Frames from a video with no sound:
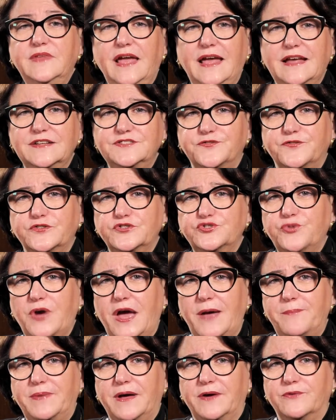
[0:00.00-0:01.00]
As for
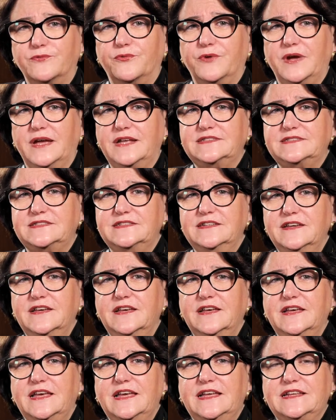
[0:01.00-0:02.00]
dropout rates,
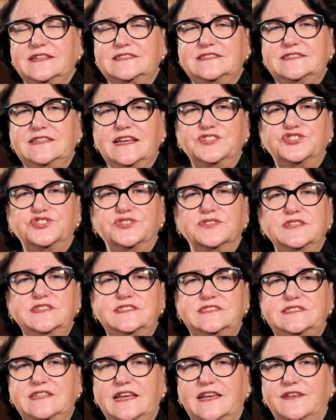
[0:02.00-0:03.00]
it essentially
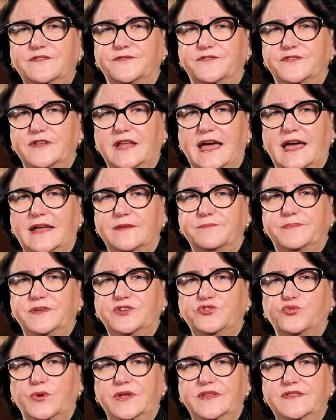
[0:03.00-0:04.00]
stayed flat
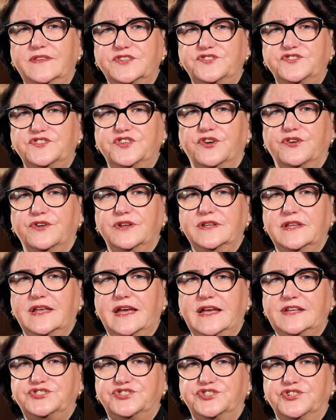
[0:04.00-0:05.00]
between this year and
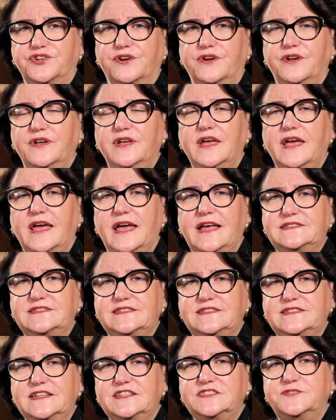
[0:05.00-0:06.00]
last year at
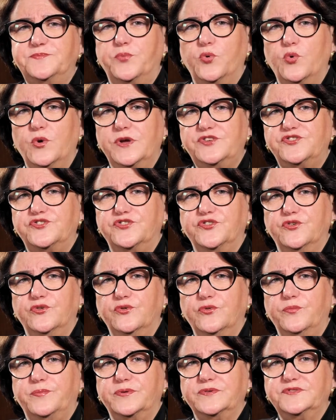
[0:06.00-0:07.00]

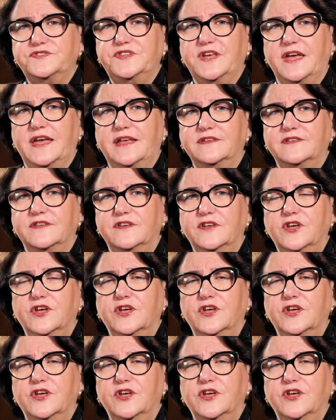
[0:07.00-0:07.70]
6.2%,